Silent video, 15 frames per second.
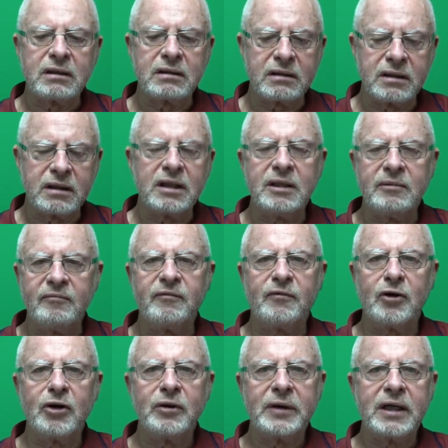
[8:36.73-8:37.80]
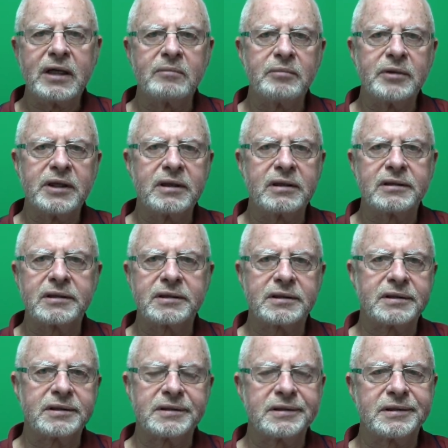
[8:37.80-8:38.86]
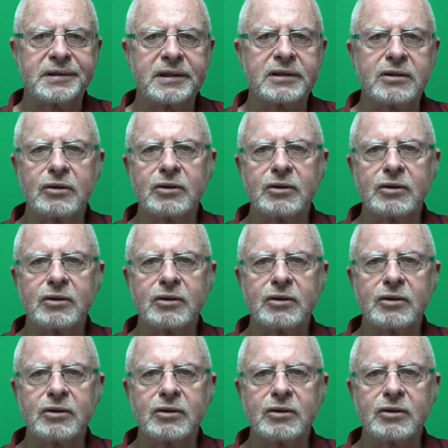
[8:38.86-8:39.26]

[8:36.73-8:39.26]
I'm following it, but it's